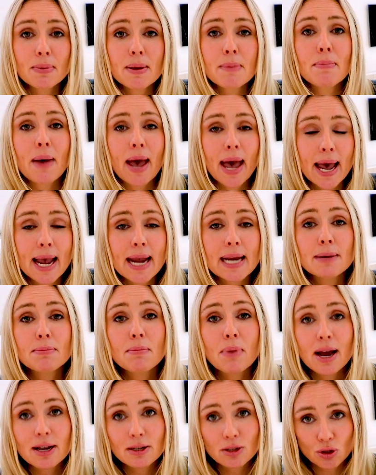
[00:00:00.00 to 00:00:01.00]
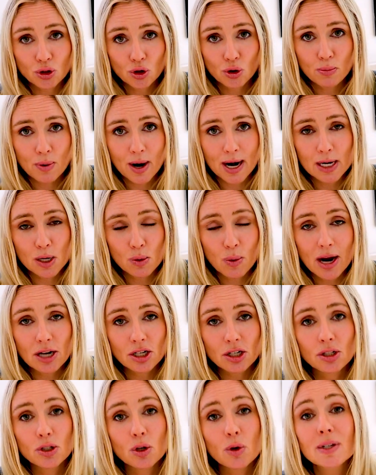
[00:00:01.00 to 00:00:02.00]
be paid by
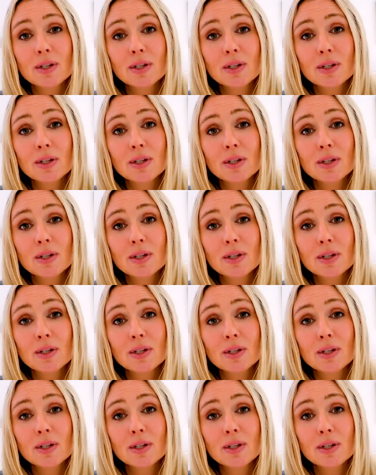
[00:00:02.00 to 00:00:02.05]
superannuation, so